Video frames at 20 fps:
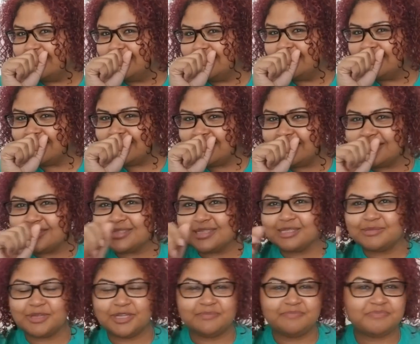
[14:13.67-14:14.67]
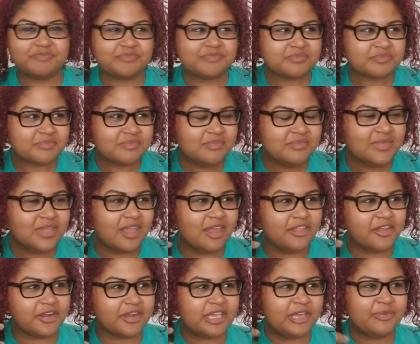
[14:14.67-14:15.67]
Excuse me.
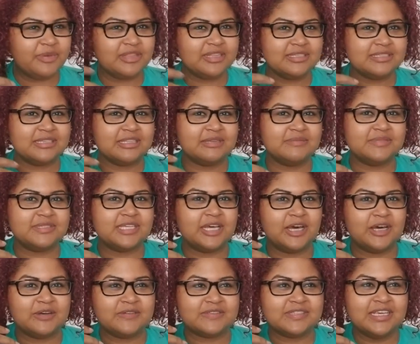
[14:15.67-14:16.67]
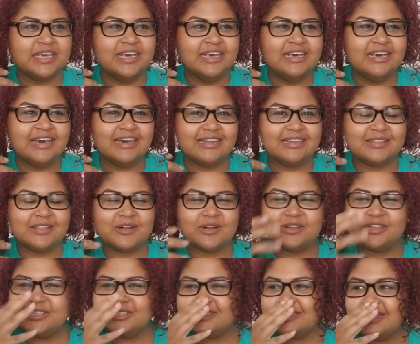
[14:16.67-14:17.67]
They're keeping this to themselves. And
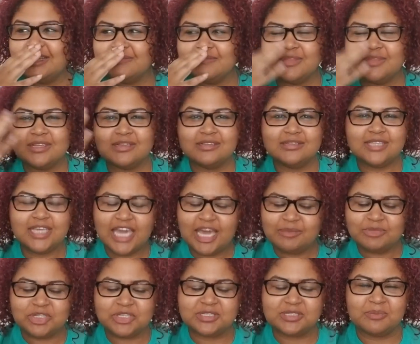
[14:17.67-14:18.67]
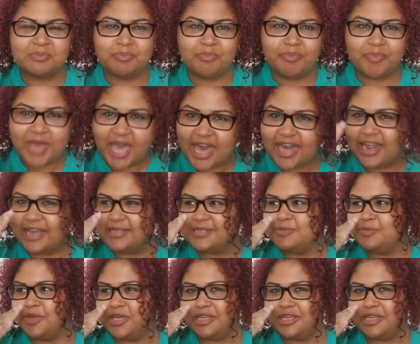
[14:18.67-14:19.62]
they're just like, damn, she's a badass bitch.